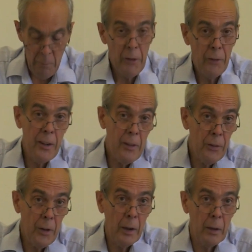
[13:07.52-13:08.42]
But a
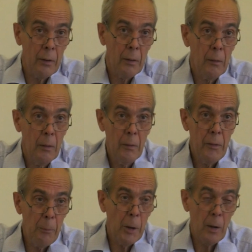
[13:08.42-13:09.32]
district
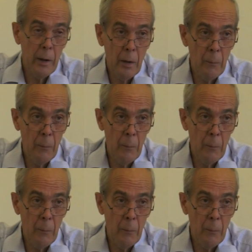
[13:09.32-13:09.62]
typically